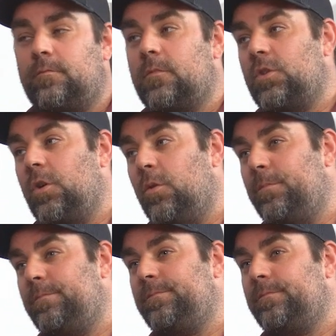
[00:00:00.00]
So,
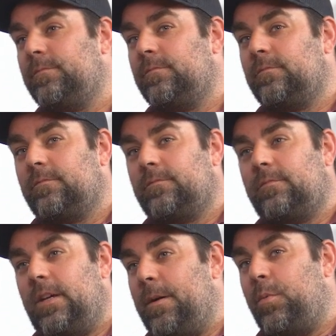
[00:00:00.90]

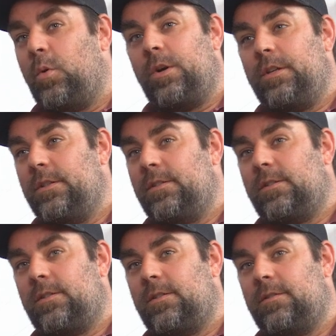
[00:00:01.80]
yeah, porting
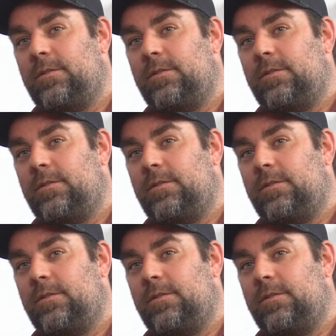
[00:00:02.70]
is